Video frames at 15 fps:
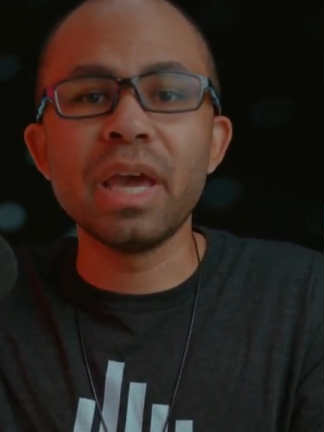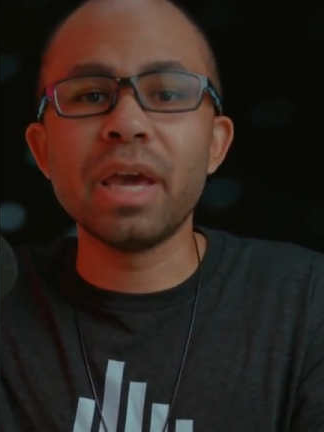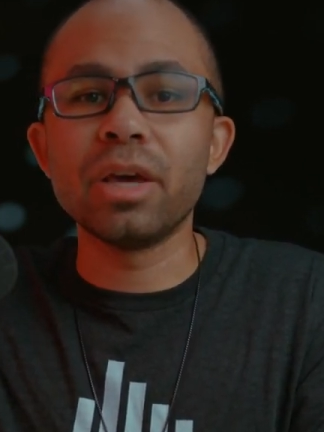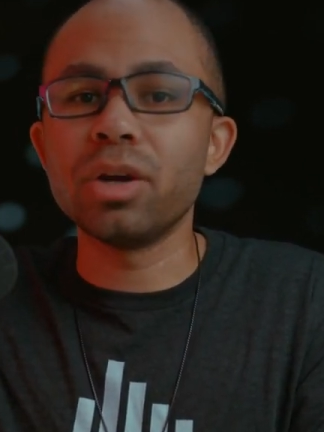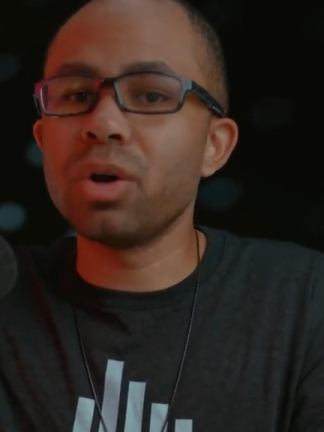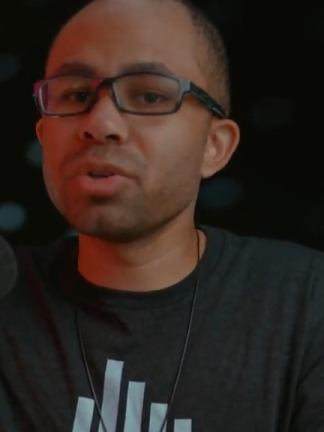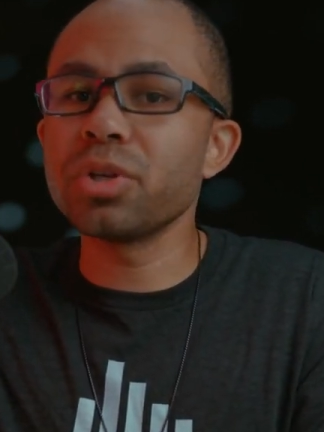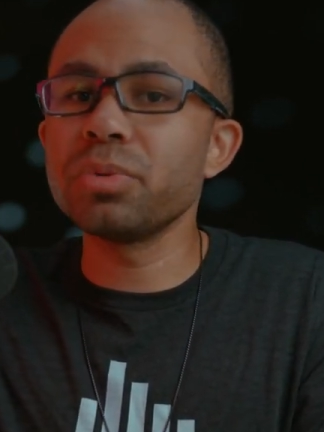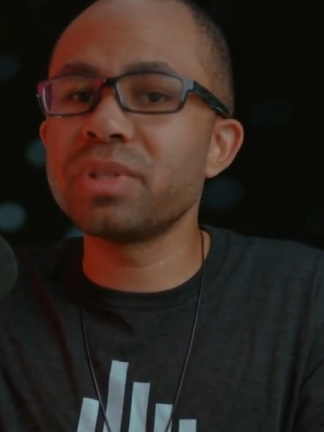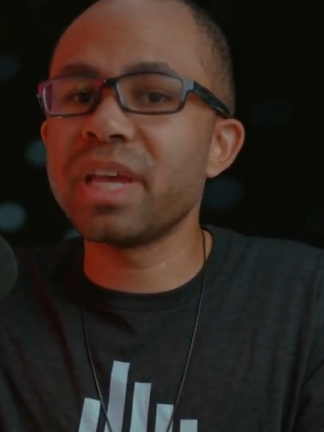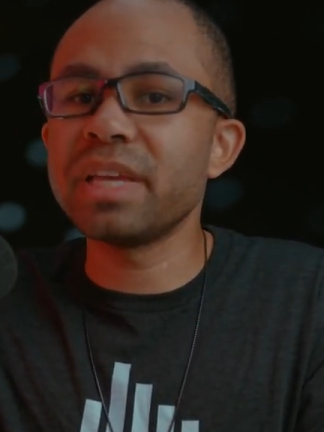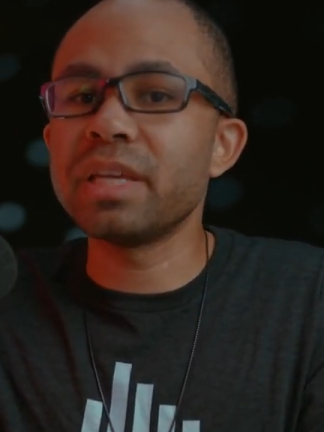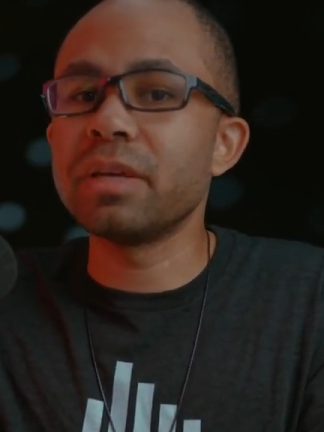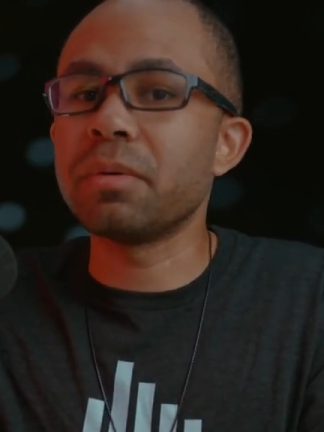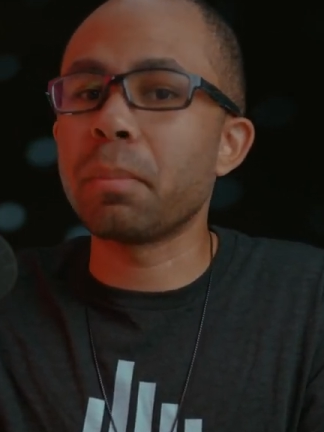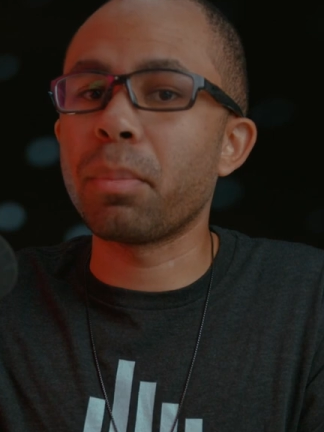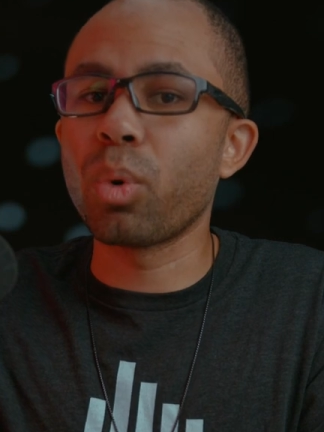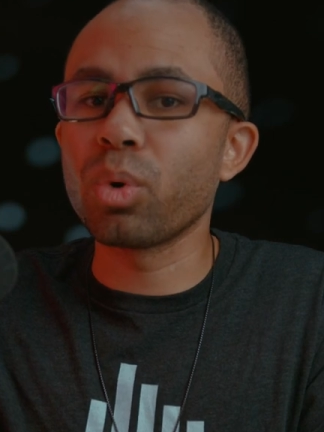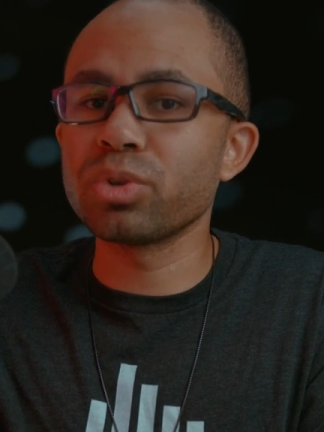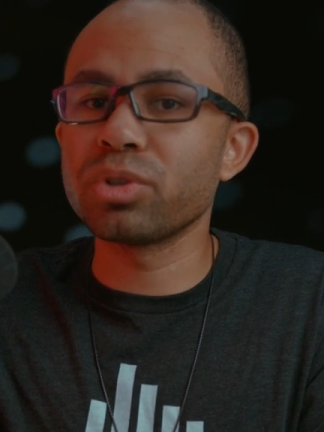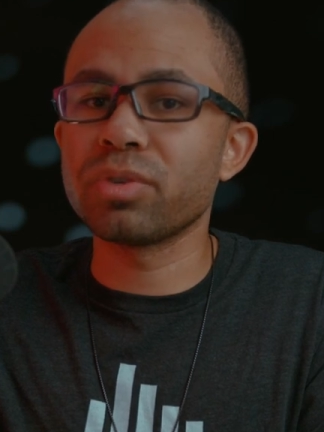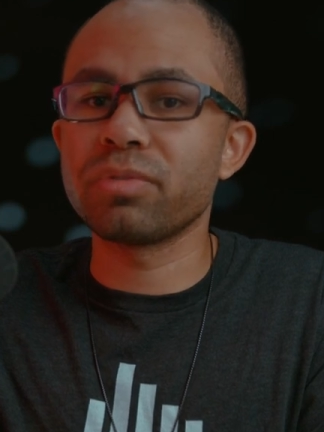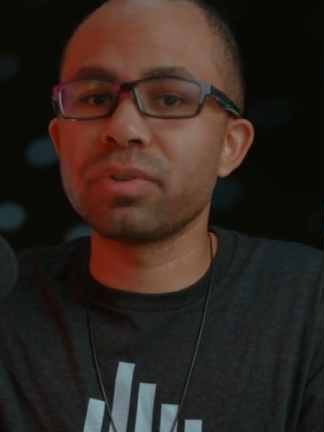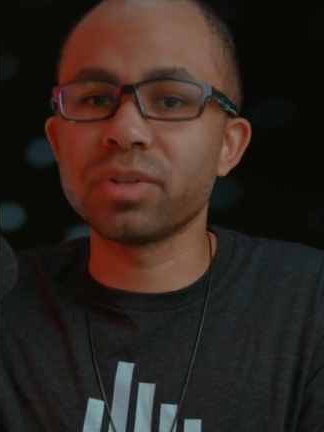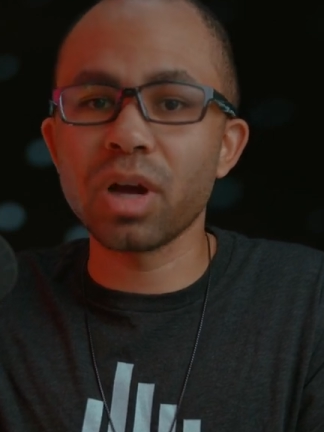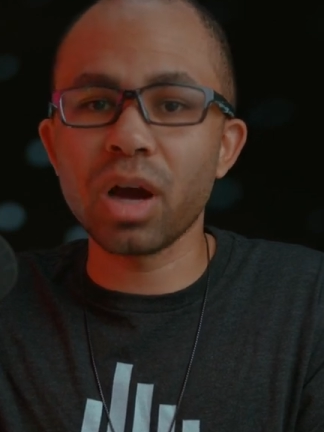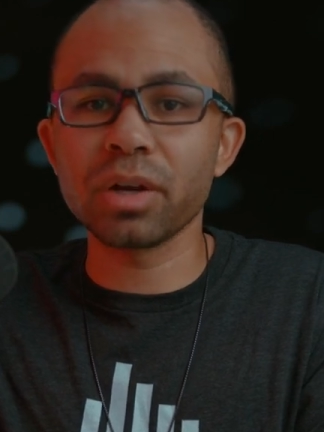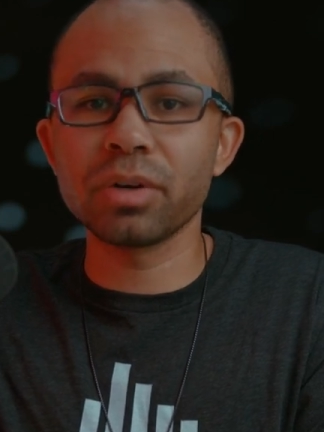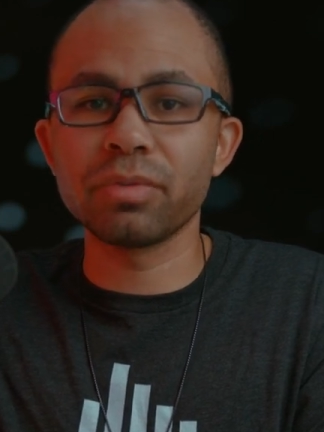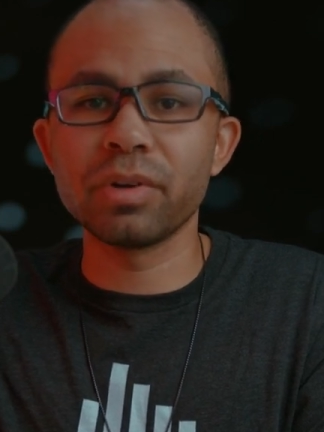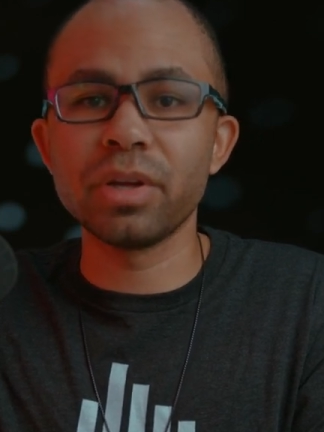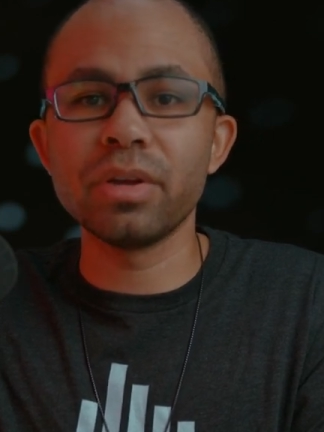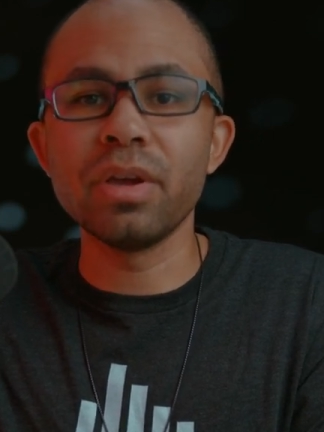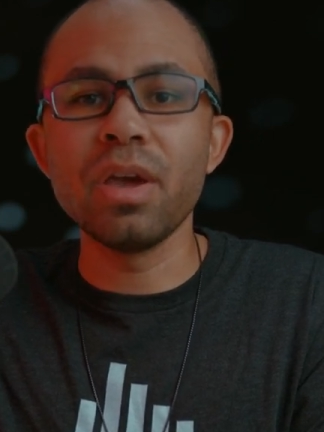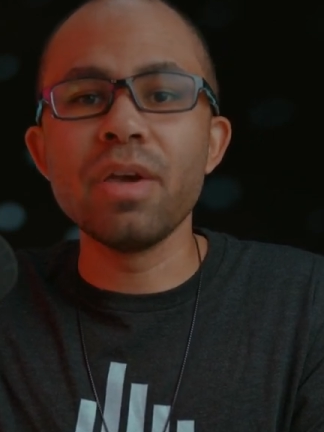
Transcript: and also taking portrait photography,